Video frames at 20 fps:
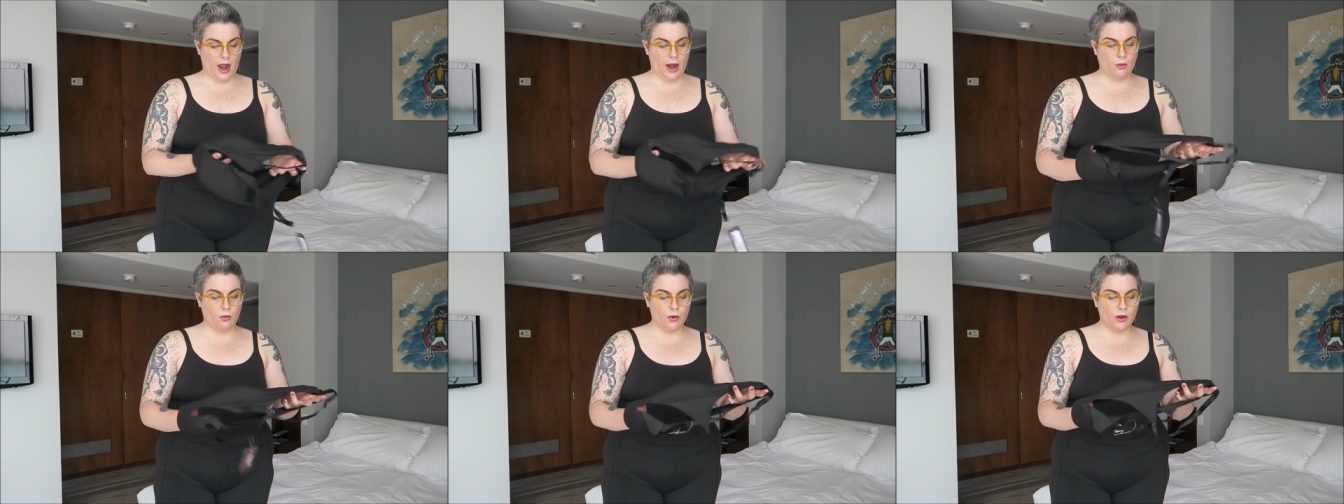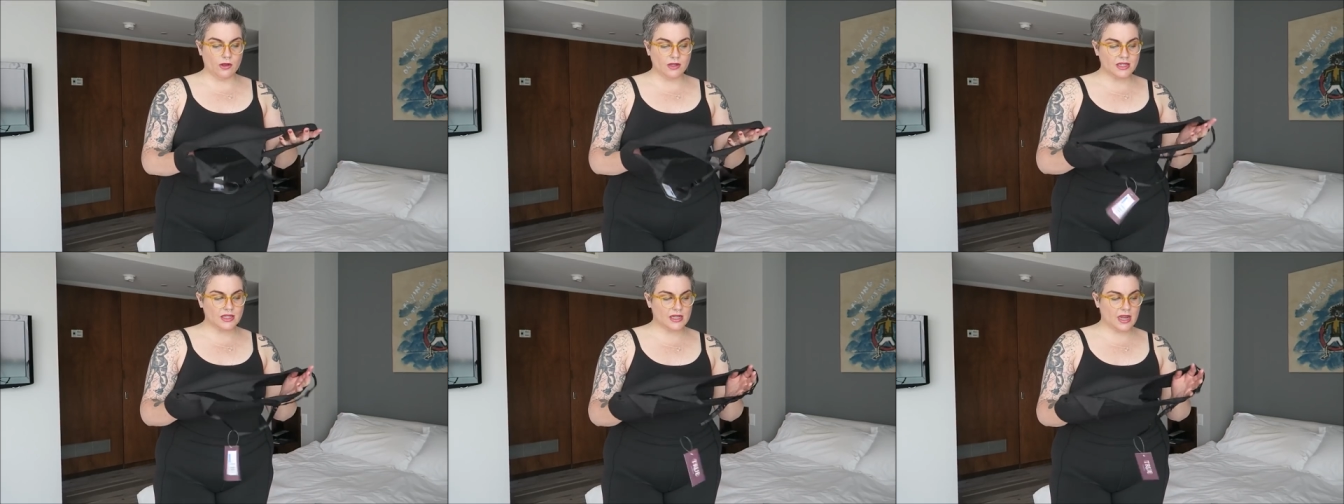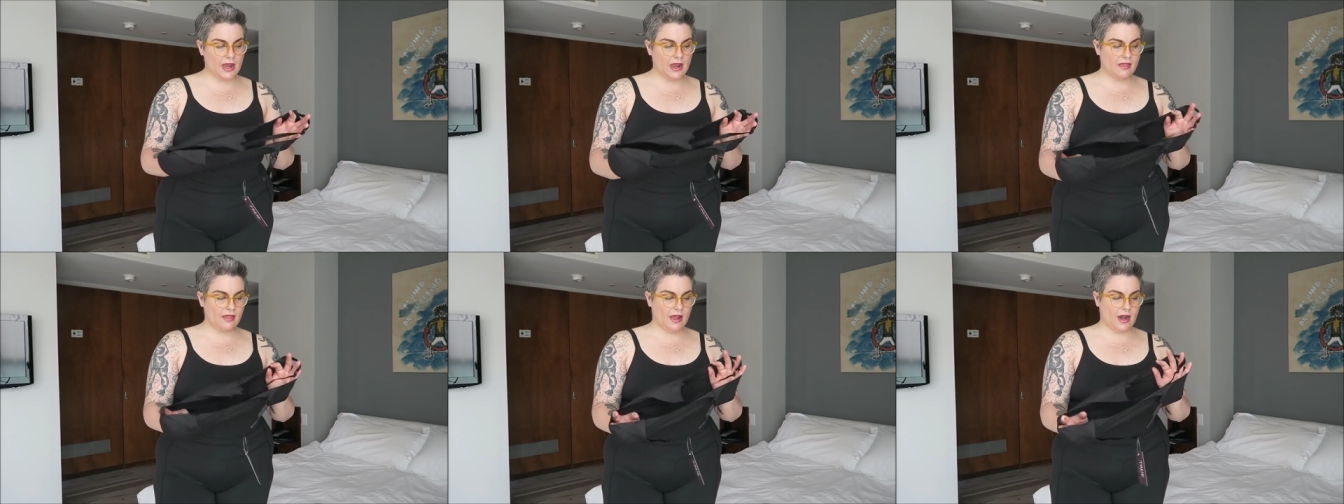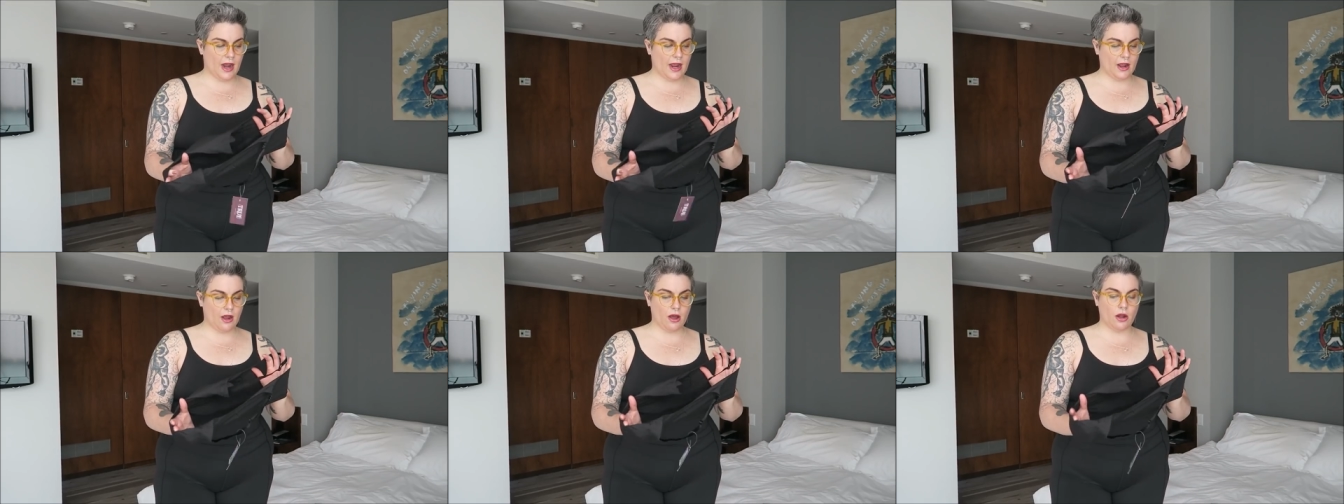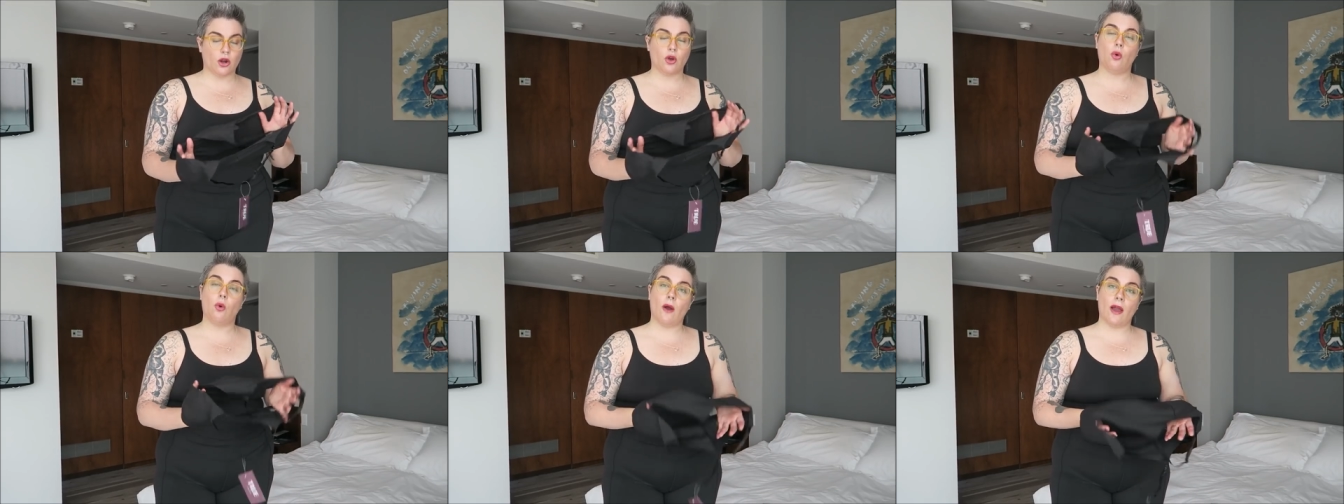I will say that I
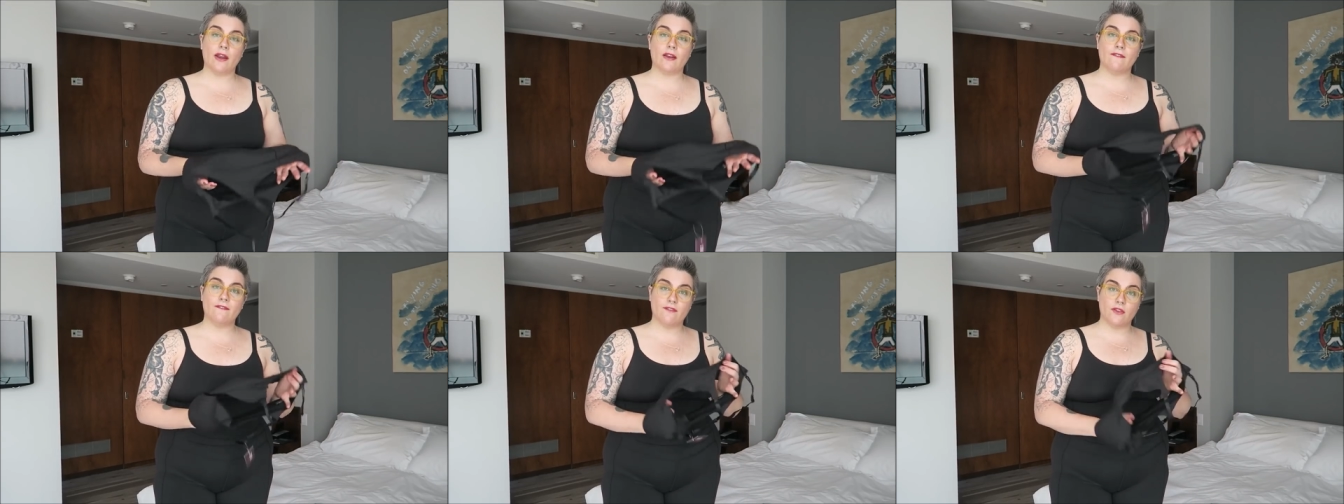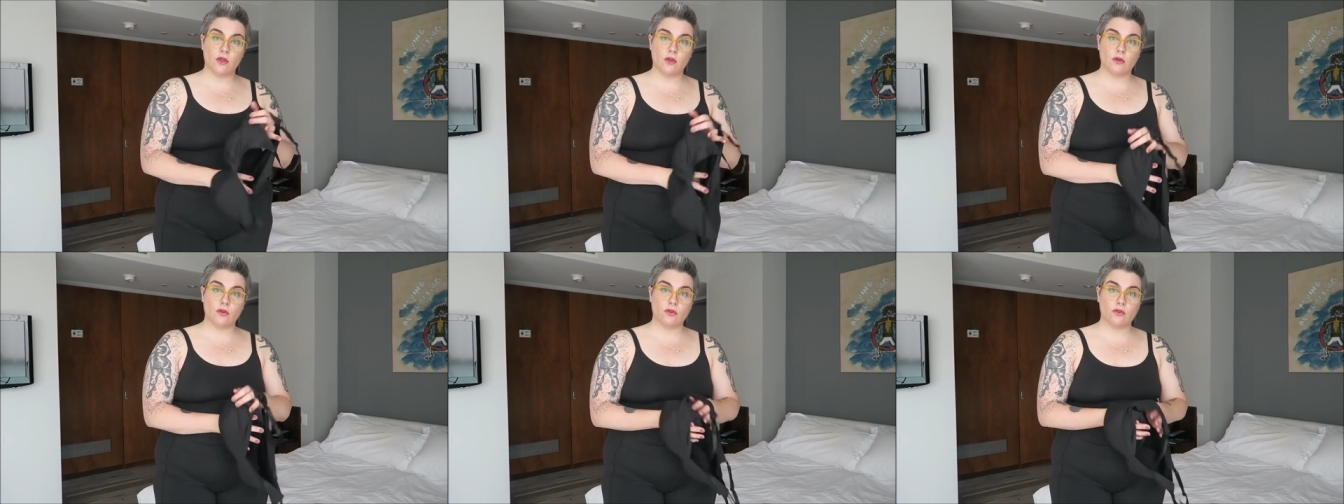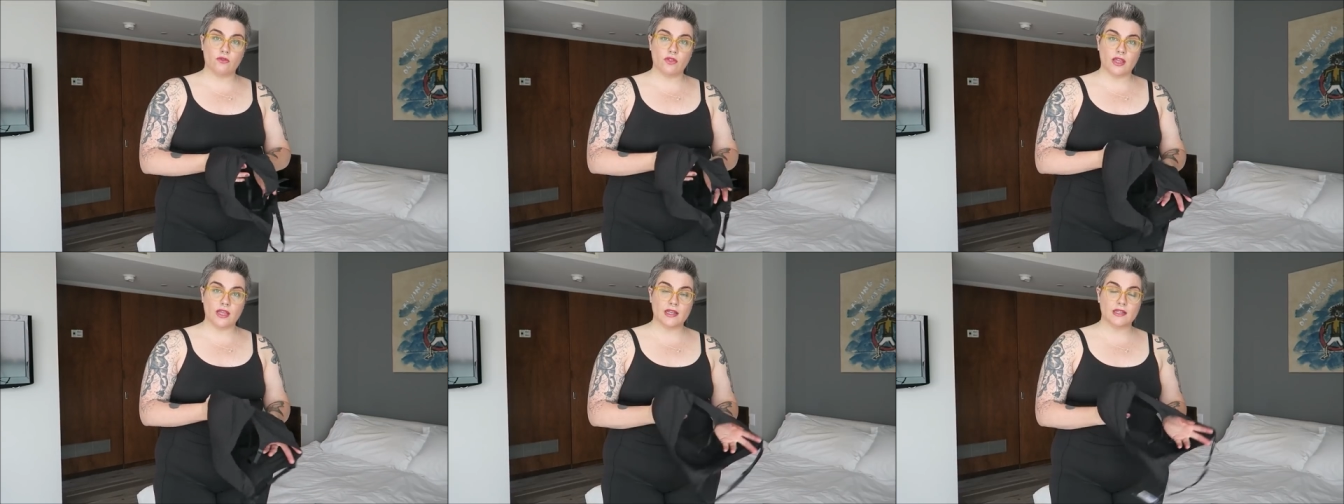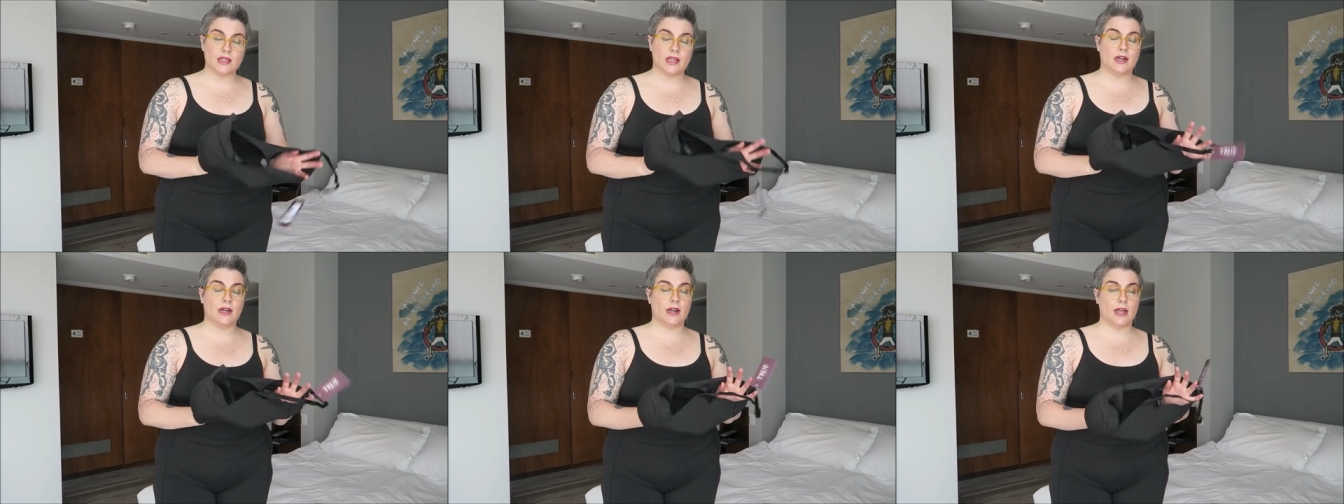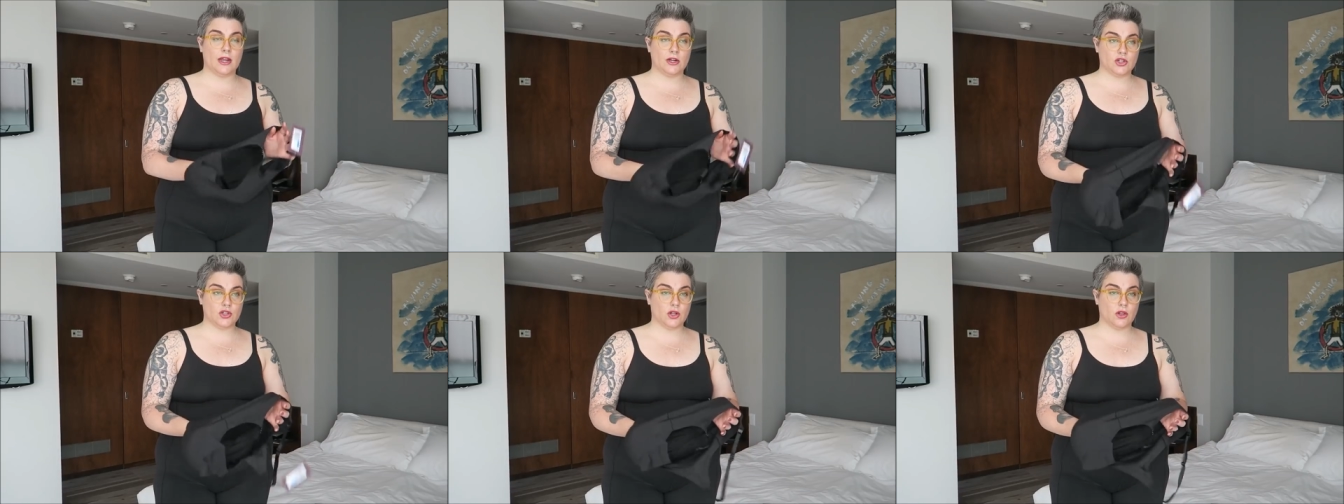got quite a few of these in
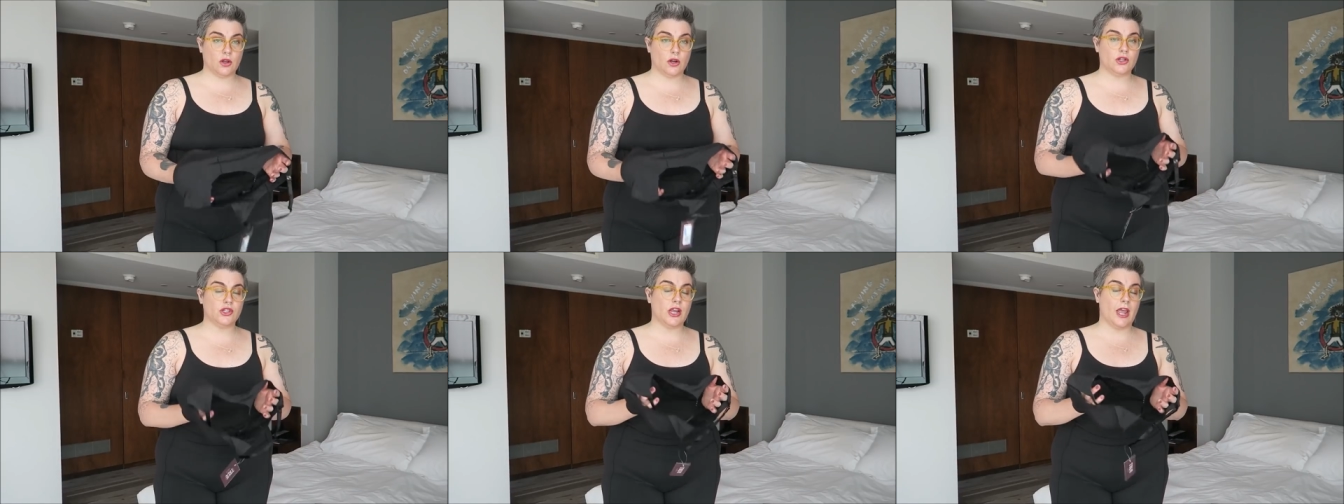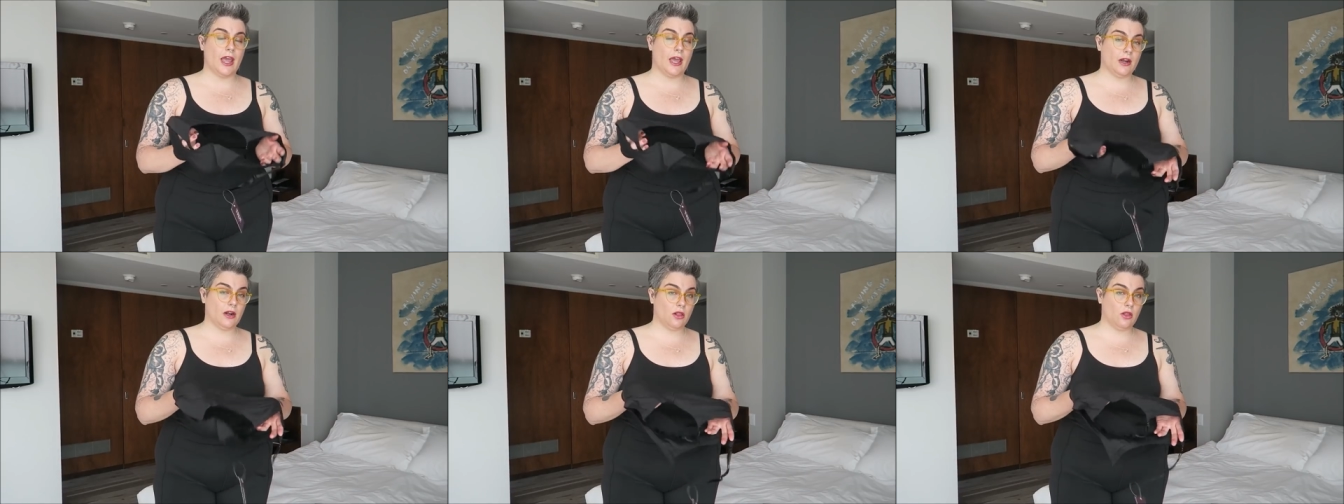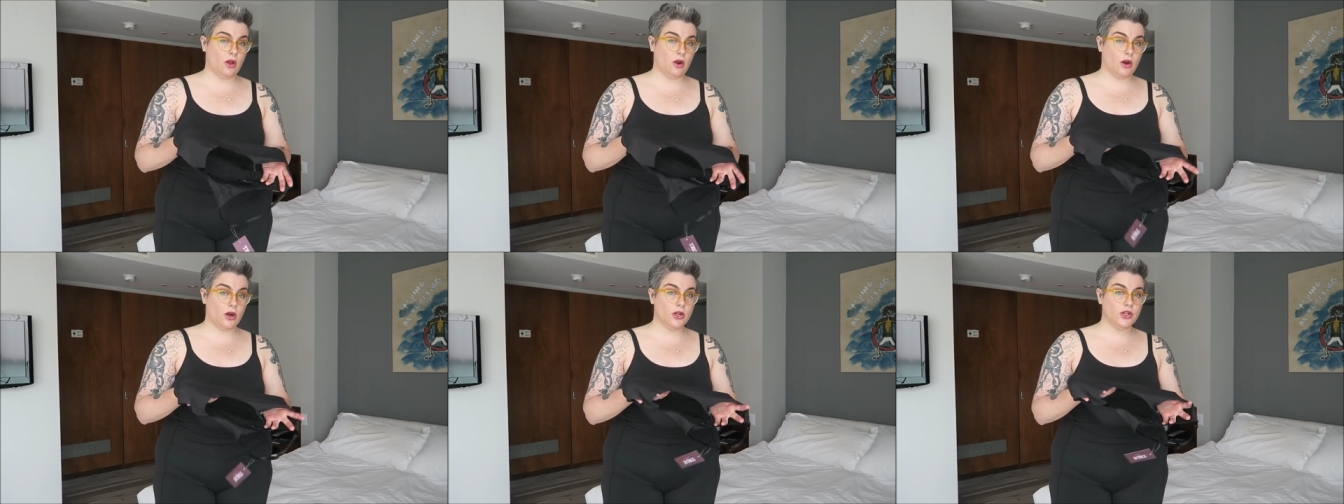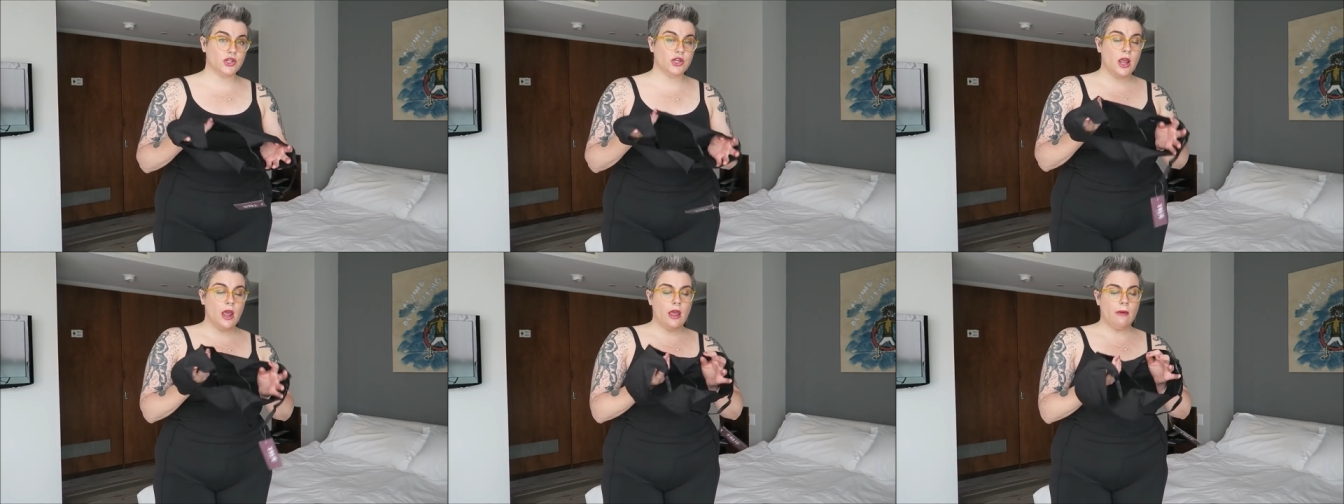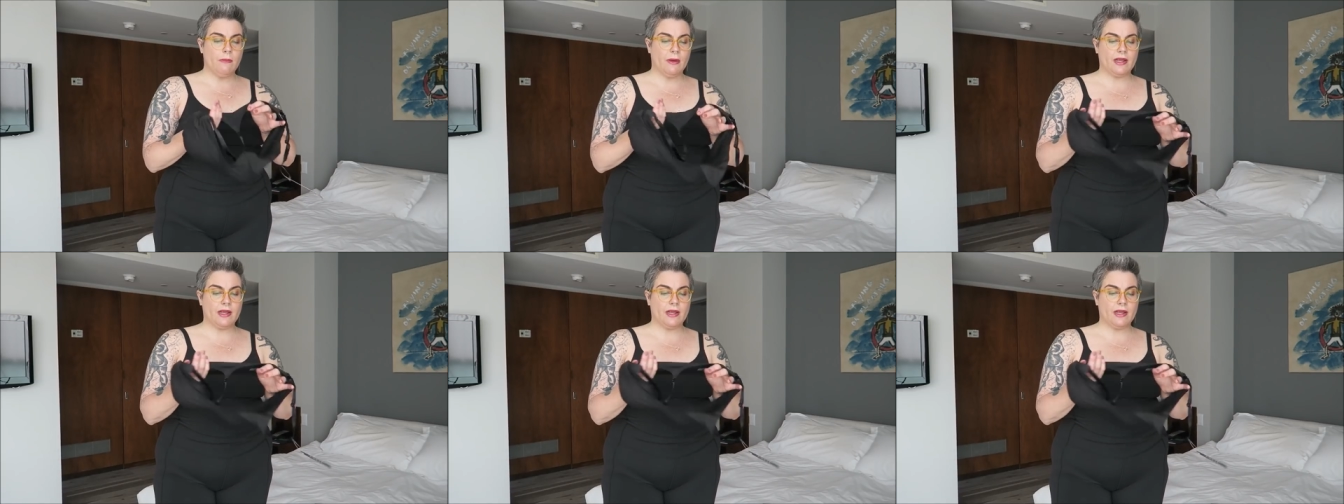an extra large and a large